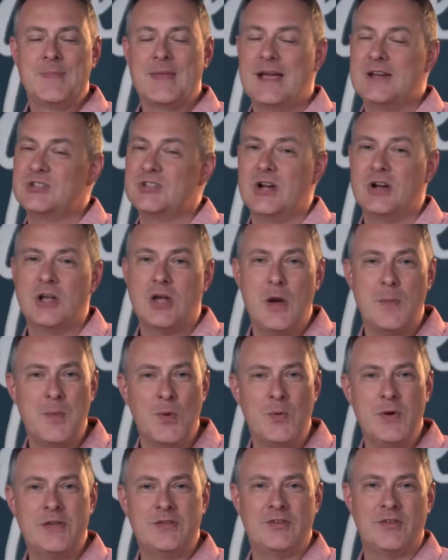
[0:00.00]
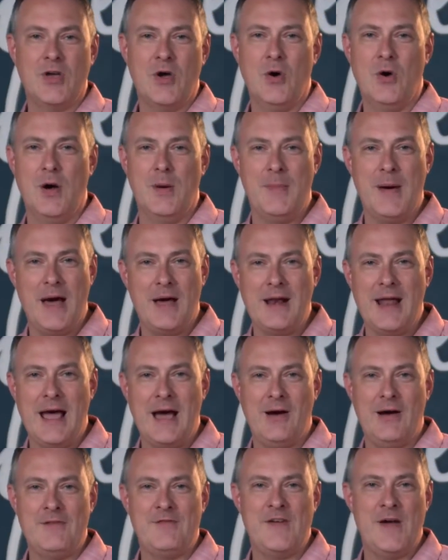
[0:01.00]
I shared a couple weeks ago about
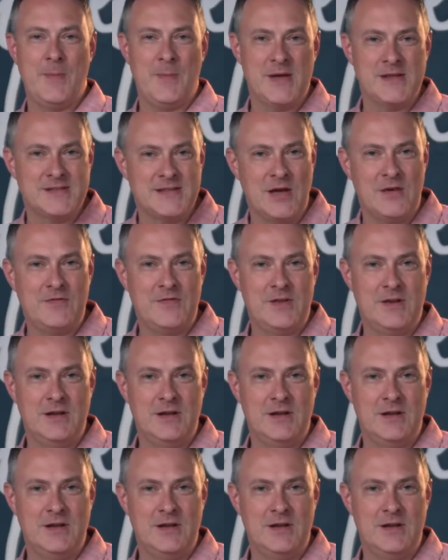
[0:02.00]
how I found myself